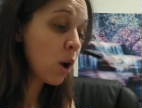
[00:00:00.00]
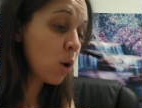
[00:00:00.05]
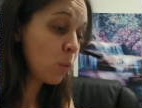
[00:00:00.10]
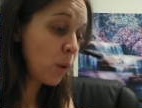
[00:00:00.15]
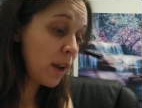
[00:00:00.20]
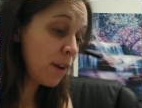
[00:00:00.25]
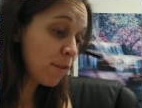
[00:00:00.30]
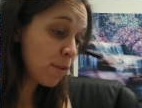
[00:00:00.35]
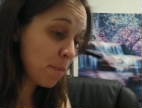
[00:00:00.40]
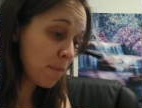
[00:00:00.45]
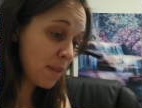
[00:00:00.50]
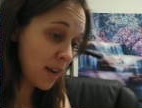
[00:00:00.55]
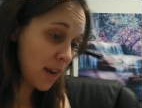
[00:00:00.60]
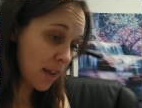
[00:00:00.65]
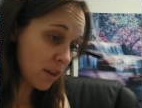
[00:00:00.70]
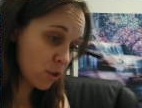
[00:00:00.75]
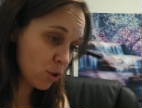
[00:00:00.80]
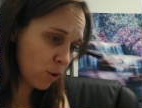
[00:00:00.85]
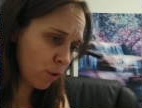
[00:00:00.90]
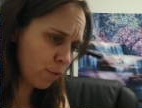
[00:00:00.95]
away from the
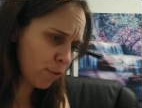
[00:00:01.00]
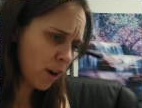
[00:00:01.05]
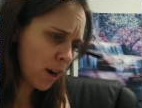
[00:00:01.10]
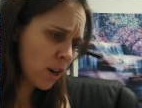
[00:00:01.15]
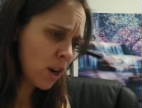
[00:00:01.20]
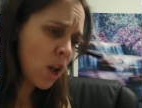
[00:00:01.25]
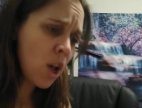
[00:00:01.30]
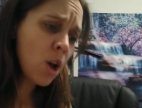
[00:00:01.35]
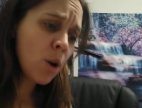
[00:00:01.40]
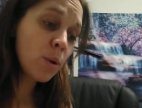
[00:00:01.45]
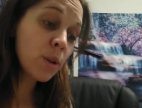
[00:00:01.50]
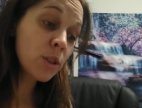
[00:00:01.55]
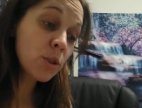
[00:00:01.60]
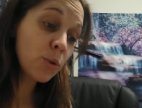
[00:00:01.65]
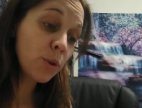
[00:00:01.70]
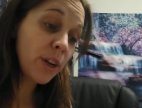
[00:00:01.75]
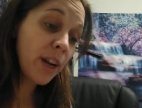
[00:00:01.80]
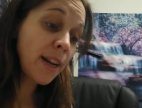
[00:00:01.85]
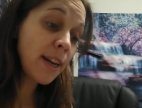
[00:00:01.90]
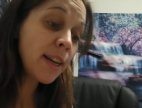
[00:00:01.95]
National Front was
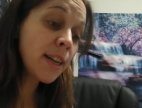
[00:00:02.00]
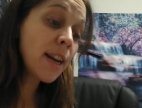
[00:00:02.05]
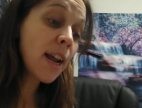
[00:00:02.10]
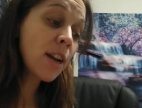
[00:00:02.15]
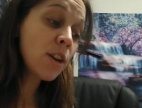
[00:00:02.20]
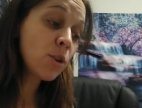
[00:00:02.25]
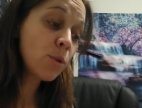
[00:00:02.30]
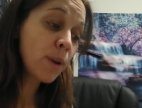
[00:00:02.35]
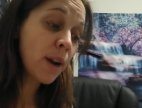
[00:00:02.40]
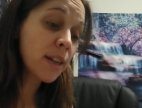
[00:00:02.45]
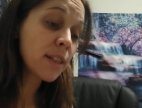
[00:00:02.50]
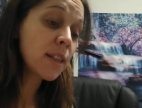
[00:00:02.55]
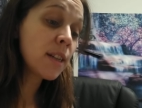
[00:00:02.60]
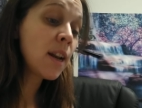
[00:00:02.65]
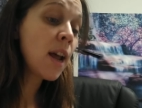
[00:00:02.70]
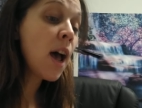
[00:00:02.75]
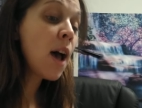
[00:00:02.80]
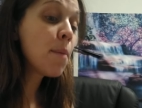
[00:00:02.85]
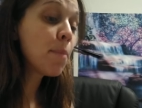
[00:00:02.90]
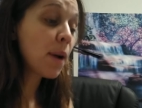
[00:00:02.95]
created and
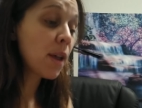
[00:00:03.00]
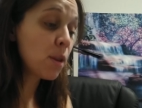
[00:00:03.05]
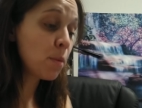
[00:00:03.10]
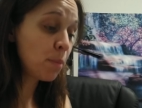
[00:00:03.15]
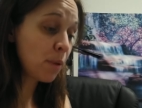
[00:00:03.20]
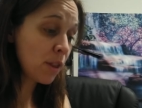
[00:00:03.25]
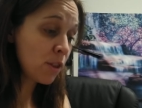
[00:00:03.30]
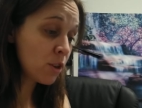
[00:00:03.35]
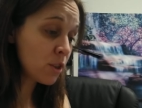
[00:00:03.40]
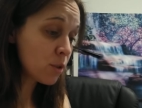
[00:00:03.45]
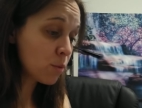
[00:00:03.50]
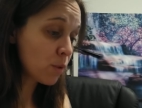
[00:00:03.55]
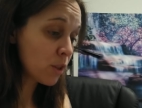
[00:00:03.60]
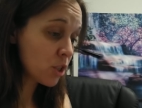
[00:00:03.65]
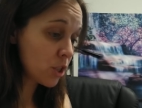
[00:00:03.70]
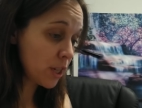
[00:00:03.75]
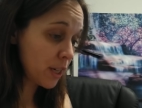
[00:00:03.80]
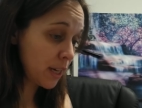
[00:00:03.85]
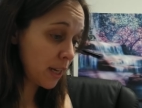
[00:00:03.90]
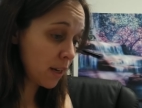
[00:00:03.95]
directed by the brothers
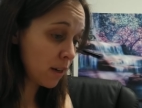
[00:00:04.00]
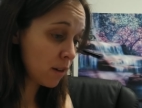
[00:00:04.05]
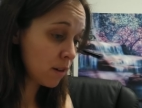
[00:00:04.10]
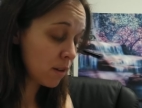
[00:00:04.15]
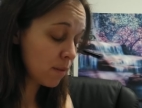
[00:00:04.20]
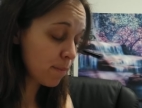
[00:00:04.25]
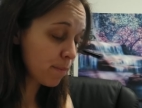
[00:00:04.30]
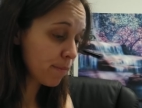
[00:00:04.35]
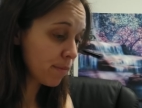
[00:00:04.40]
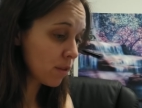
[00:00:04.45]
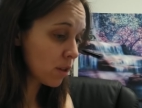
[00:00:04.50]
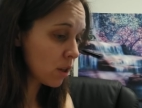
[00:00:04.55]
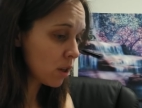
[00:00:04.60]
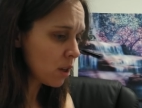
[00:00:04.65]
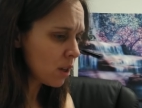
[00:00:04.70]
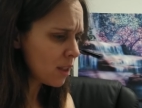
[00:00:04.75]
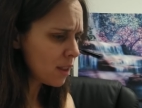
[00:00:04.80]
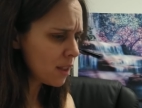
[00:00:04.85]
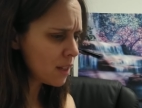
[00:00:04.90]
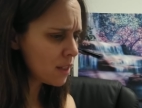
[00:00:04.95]
Rashidian.
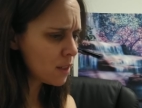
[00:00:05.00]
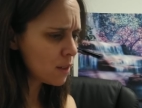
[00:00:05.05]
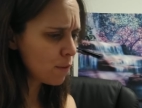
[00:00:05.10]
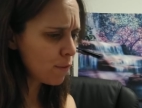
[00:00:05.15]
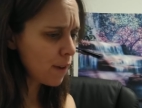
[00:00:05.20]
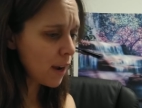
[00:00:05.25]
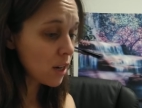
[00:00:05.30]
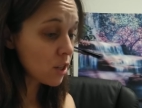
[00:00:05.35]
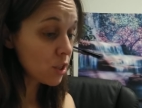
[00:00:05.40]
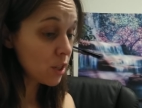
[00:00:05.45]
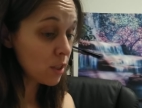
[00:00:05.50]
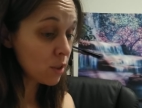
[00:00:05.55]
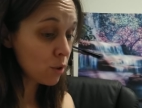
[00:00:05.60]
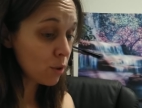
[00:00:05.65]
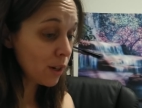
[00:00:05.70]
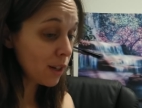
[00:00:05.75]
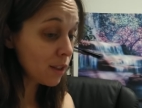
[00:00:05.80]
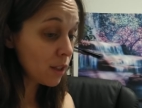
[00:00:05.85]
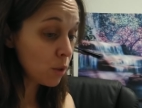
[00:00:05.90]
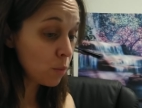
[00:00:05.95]
These defections
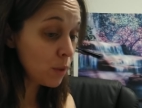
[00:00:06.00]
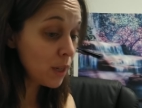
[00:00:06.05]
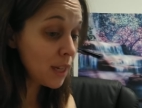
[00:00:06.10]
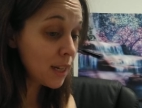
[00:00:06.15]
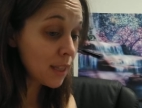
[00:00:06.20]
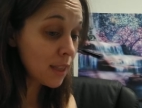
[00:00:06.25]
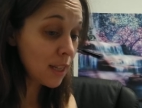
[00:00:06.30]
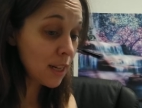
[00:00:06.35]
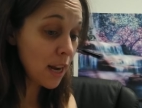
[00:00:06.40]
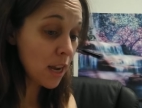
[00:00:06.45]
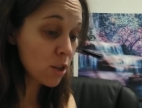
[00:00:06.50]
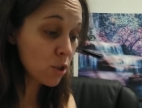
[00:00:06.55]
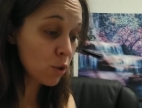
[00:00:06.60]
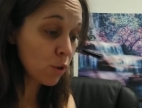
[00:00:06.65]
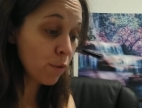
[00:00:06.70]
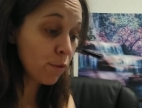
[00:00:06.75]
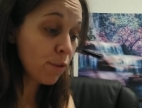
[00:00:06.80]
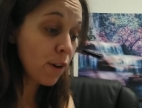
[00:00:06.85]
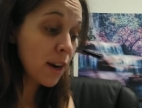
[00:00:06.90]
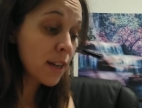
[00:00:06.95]
greatly weakened the
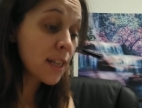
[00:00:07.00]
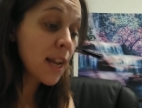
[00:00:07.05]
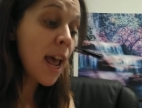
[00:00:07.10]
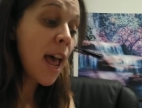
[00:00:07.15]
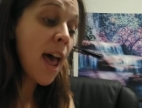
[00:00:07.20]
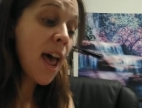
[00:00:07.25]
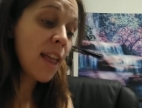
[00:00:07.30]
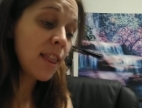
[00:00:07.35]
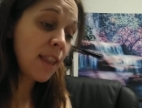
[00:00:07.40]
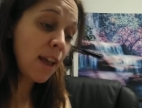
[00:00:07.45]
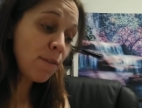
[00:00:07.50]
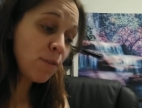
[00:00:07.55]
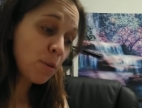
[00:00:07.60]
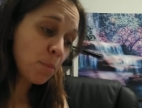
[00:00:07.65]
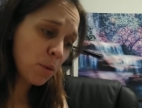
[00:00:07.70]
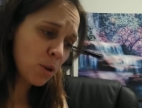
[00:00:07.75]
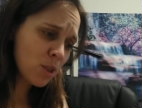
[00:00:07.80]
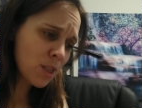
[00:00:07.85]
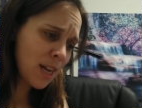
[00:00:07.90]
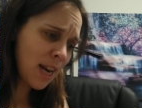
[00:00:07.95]
National Front and
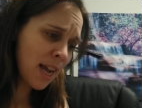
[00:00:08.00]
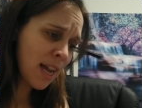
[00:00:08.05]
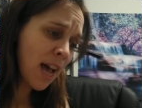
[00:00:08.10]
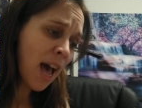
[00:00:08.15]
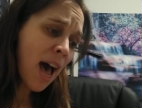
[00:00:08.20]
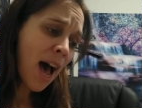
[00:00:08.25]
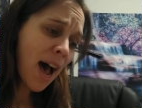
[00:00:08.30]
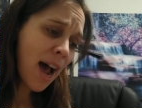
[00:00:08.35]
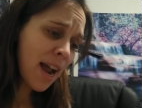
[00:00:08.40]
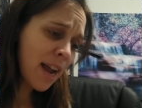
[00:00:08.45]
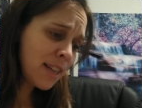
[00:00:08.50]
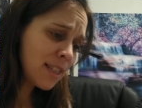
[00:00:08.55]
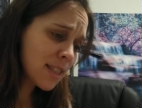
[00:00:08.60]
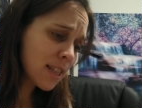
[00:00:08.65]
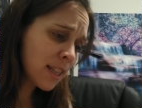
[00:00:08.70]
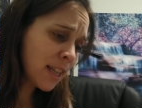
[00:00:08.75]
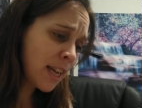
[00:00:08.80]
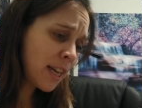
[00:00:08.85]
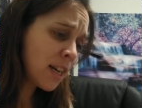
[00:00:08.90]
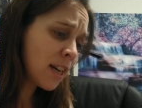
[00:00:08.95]
left Mossadegh
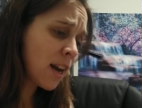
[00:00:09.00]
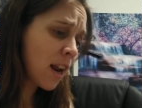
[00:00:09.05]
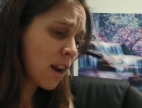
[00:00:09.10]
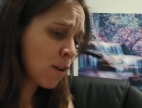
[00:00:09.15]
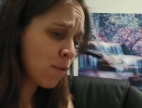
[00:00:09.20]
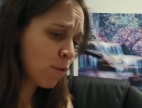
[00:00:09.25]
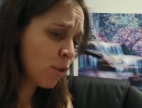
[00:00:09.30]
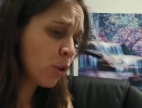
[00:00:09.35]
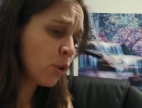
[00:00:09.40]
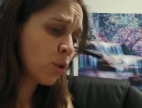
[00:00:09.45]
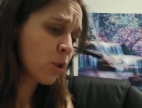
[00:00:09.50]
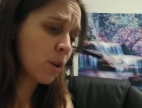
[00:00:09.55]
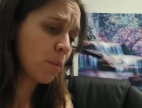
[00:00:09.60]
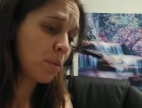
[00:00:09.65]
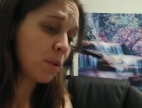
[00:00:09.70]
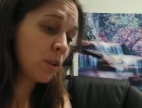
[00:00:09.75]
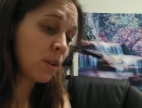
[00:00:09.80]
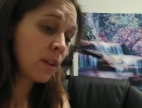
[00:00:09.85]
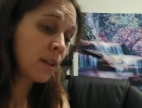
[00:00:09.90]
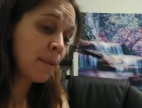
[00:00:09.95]
isolated and
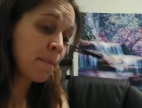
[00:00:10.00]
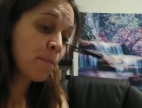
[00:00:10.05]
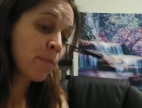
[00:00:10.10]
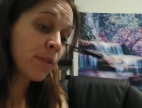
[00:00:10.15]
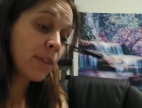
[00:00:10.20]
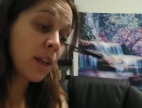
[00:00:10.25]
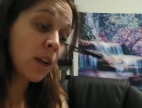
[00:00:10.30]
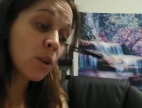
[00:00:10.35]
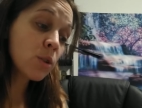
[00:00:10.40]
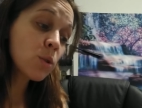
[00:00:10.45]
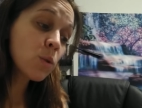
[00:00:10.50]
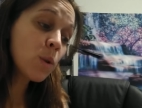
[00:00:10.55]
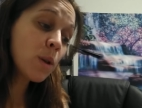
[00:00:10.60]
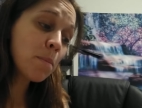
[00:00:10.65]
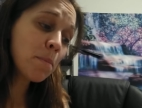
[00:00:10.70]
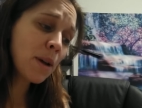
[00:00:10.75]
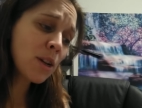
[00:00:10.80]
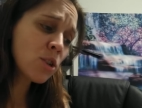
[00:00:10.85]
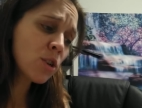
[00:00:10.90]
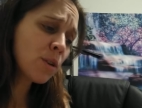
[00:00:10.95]
vulnerable. They also
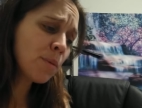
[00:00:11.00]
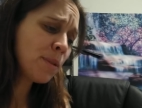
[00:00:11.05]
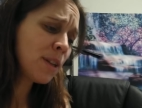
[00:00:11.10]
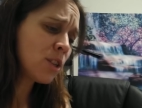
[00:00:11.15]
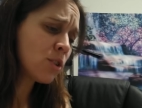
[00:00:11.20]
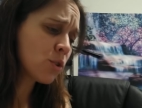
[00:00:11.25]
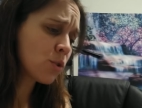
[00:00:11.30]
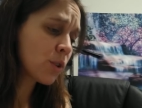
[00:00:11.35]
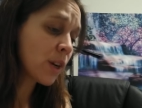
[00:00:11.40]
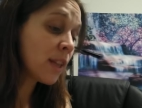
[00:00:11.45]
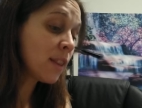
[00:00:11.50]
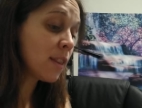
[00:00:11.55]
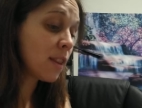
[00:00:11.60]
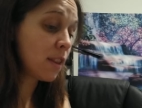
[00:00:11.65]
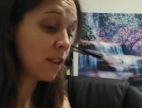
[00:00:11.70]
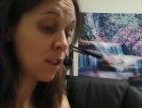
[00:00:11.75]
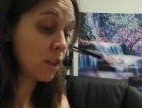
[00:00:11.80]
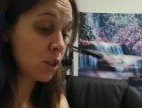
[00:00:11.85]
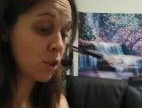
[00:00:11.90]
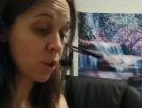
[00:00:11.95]
immeasurably
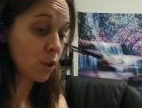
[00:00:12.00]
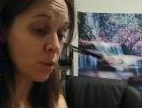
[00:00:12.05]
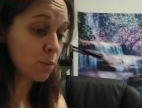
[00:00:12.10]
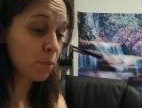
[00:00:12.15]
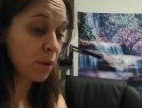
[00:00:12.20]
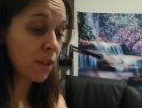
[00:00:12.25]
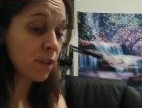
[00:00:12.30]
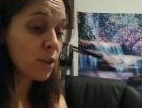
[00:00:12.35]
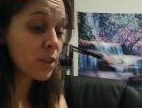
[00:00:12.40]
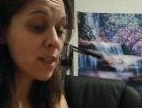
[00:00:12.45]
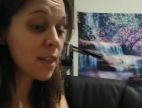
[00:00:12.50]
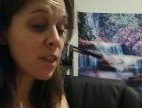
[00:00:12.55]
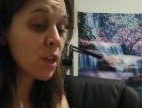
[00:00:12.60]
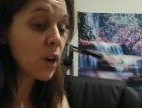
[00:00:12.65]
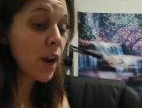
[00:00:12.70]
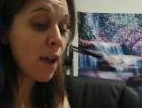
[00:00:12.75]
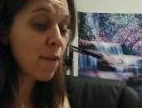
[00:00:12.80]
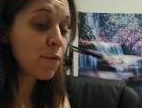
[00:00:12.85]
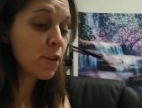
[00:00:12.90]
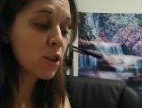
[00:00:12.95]
strengthened the Dulles brothers in
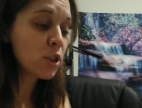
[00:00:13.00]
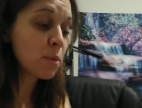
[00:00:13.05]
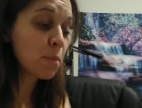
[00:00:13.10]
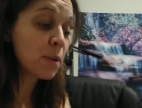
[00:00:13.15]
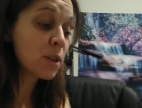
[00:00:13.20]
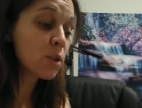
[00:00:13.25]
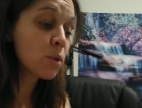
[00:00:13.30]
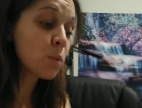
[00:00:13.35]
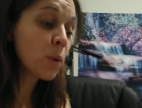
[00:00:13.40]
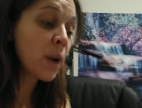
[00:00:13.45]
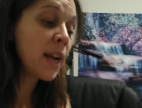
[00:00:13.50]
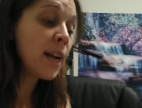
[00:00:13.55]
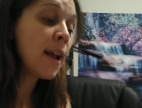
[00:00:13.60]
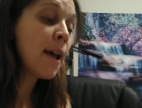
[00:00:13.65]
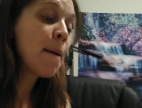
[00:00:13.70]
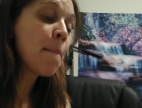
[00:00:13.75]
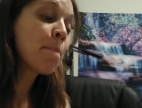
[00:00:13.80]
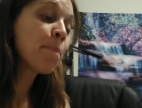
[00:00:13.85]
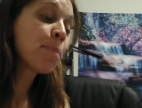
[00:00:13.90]
their effort to persuade